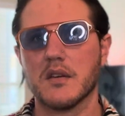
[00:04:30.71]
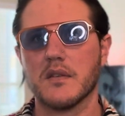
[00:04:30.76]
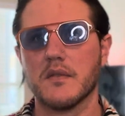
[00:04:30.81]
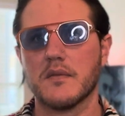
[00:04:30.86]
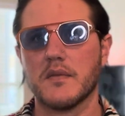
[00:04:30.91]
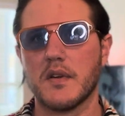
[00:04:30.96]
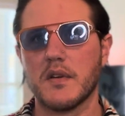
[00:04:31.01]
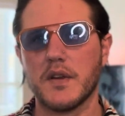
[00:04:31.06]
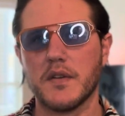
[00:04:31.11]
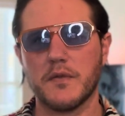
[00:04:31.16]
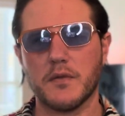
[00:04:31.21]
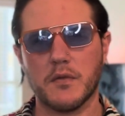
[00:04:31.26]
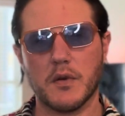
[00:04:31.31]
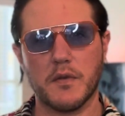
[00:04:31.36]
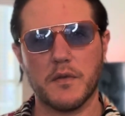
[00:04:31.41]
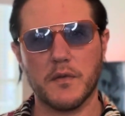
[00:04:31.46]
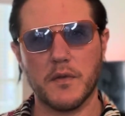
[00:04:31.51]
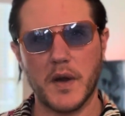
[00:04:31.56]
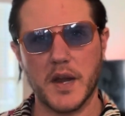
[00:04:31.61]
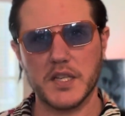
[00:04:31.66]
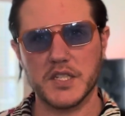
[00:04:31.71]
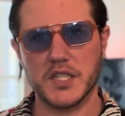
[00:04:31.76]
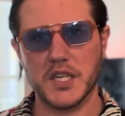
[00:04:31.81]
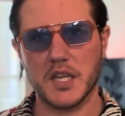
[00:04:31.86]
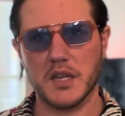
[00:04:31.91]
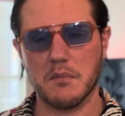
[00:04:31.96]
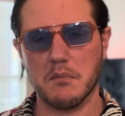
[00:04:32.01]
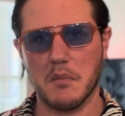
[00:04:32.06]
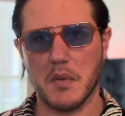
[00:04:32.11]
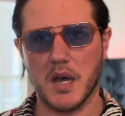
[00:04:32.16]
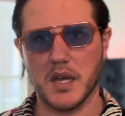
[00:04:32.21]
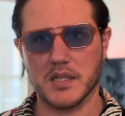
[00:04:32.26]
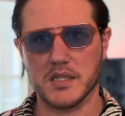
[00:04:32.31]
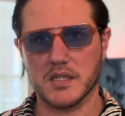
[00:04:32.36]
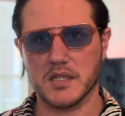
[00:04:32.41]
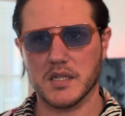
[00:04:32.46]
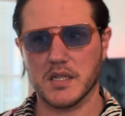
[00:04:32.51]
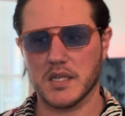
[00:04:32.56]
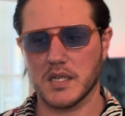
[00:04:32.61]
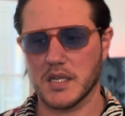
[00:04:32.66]
very refreshing
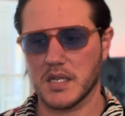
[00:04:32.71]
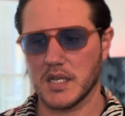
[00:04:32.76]
musk.